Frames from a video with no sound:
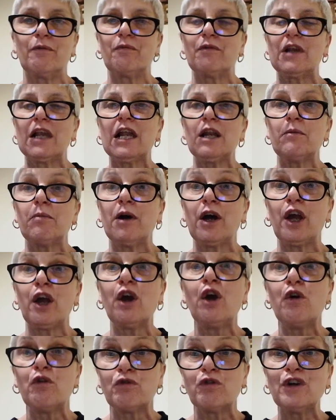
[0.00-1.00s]
lullaby,
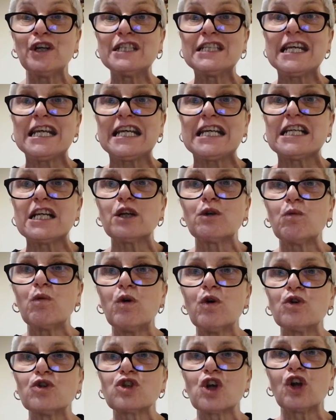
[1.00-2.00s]
for indeed it
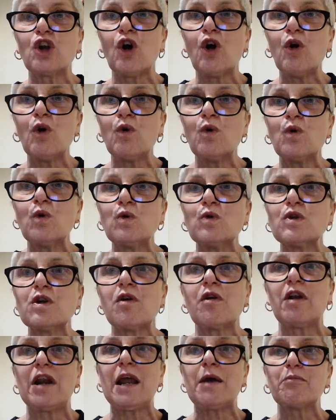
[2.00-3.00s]
was an old
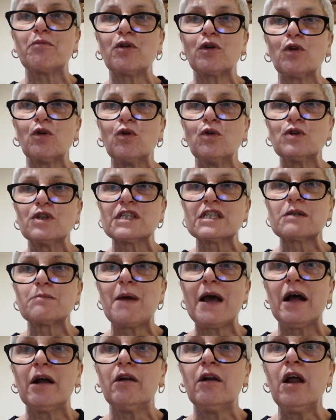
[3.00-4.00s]
leprechaun
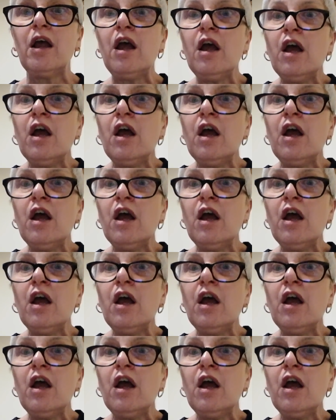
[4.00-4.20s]
spell,